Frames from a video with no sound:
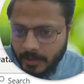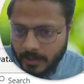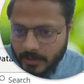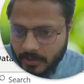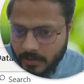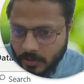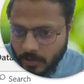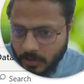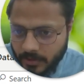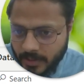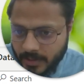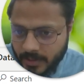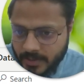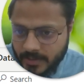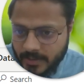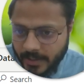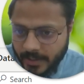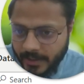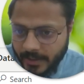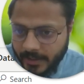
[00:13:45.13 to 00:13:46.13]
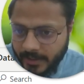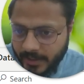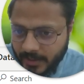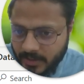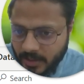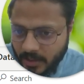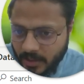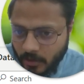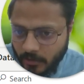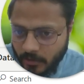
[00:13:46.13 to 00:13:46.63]
So this is
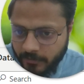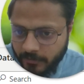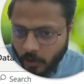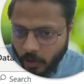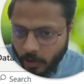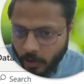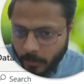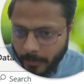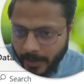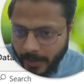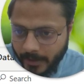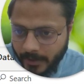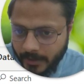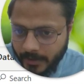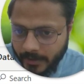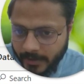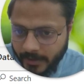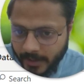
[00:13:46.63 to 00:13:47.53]
integer of format